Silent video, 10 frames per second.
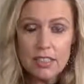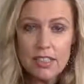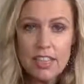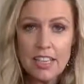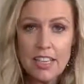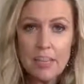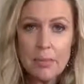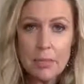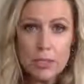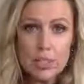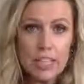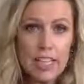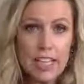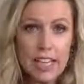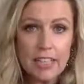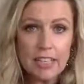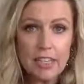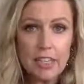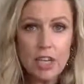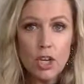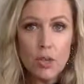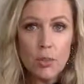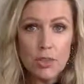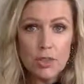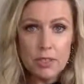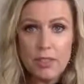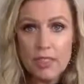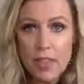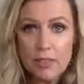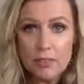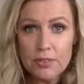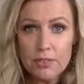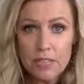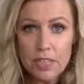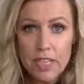get emotionally connected with yourself